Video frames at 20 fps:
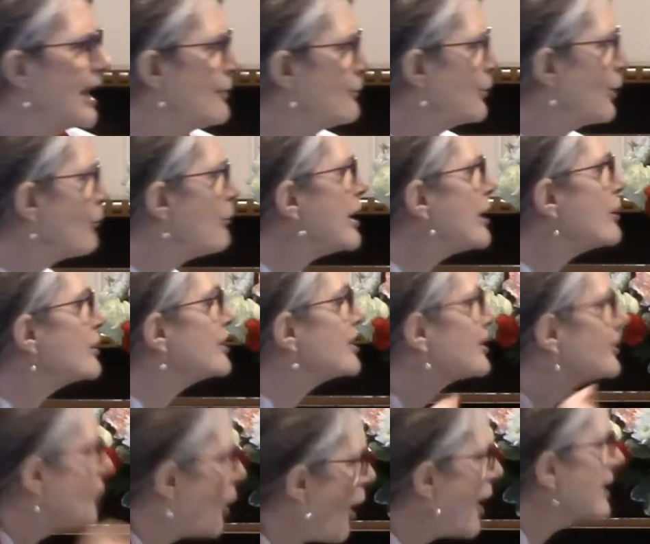were? We could
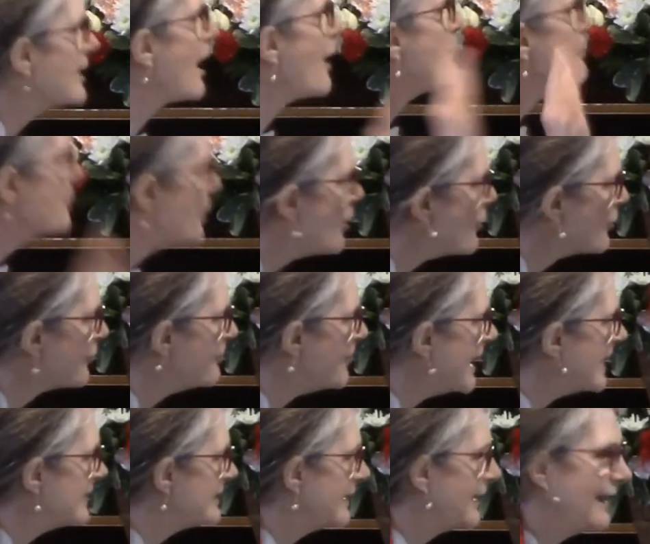start a
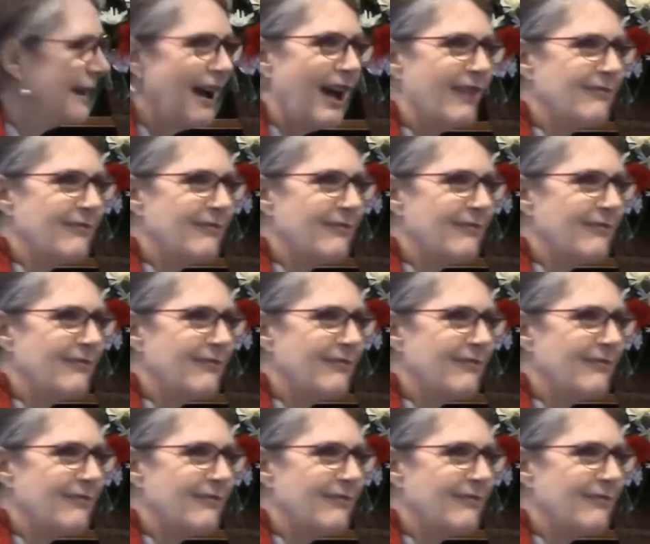movement of